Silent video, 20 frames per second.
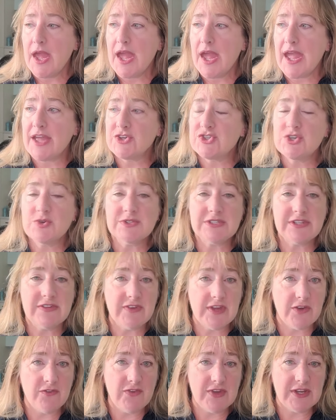And she was
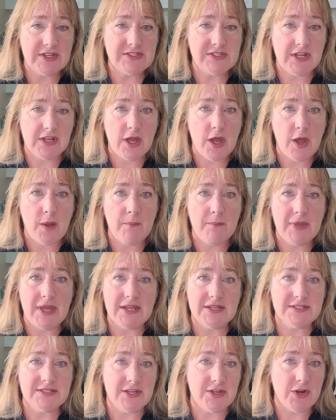living on fixed income in
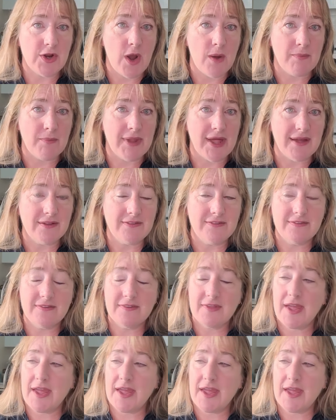a senior complex.